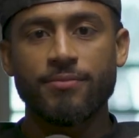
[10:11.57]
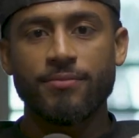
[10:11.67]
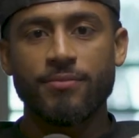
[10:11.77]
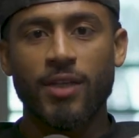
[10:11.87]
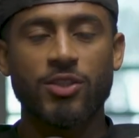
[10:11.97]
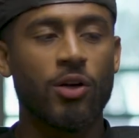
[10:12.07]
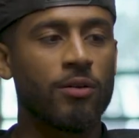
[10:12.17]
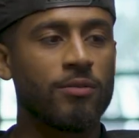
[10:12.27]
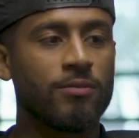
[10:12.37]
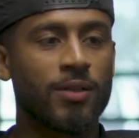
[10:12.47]
They start
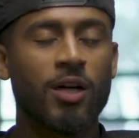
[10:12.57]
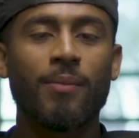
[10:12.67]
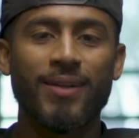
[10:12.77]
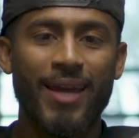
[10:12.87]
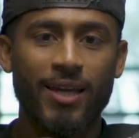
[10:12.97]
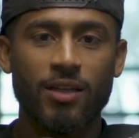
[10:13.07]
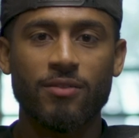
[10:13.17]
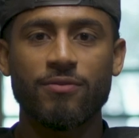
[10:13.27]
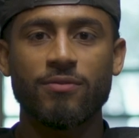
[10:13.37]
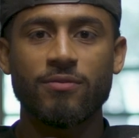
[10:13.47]
becoming negative.
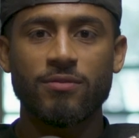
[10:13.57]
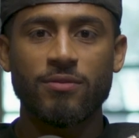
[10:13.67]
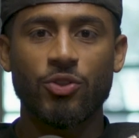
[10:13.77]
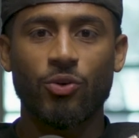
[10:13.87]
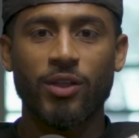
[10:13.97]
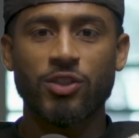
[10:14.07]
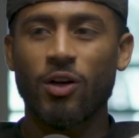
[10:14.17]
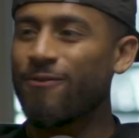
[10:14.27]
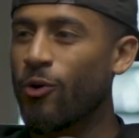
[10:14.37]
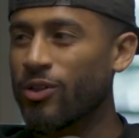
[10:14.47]
They start
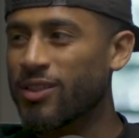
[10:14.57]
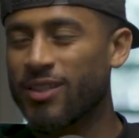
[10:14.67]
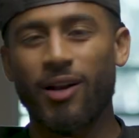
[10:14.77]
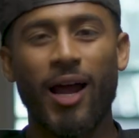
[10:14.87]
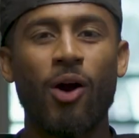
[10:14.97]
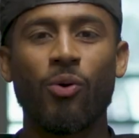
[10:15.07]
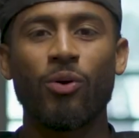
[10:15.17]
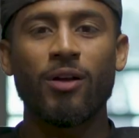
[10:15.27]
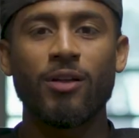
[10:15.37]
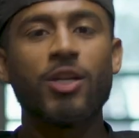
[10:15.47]
focusing on how
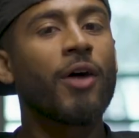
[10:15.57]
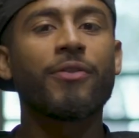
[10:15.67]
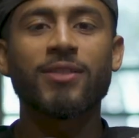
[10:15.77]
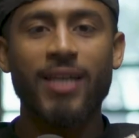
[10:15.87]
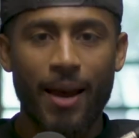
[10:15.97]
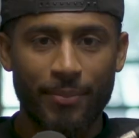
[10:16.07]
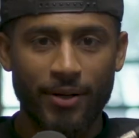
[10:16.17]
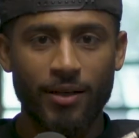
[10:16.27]
nothing's happening.